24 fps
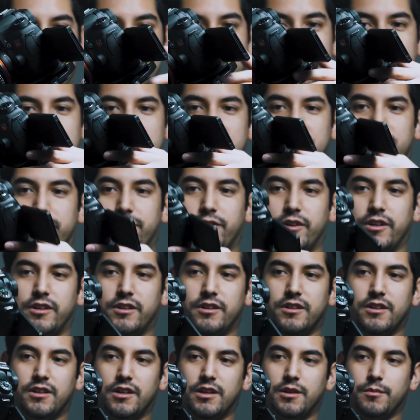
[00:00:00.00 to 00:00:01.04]
into
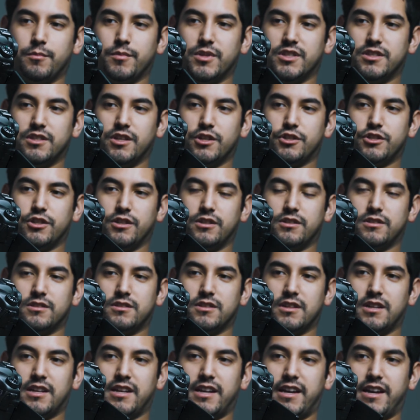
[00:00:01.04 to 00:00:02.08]
different
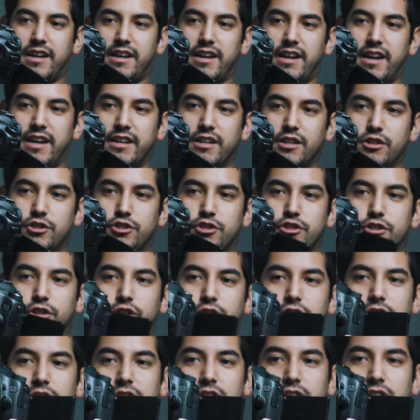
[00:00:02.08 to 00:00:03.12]
positions, and it
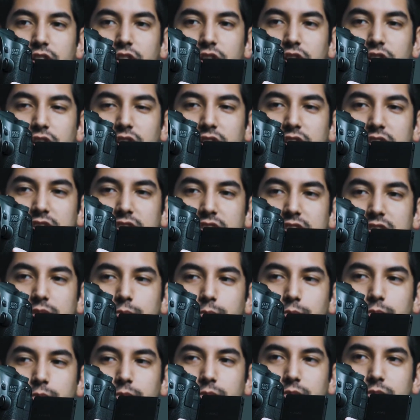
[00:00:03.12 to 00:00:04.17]
should
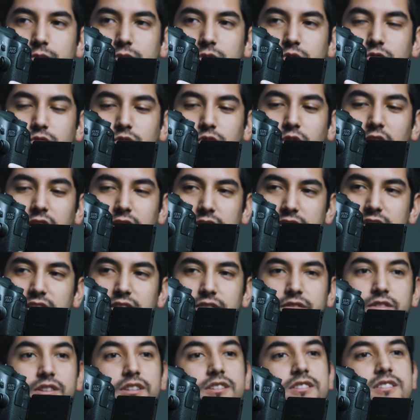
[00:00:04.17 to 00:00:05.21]

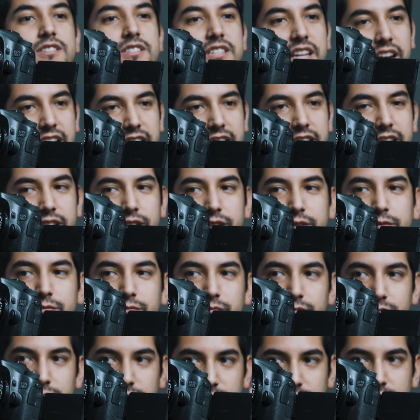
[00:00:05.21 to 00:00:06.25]
relatively stay
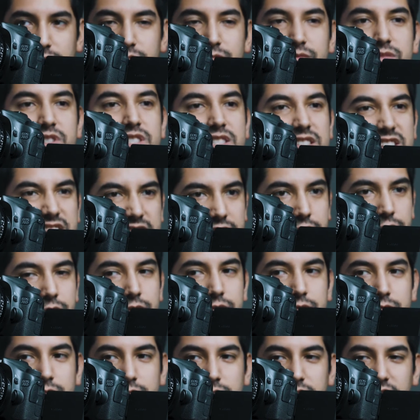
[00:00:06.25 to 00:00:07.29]

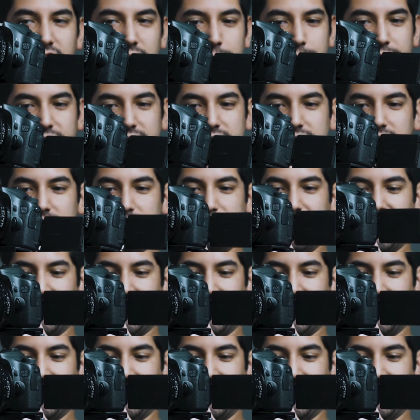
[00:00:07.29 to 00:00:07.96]
still. That means it's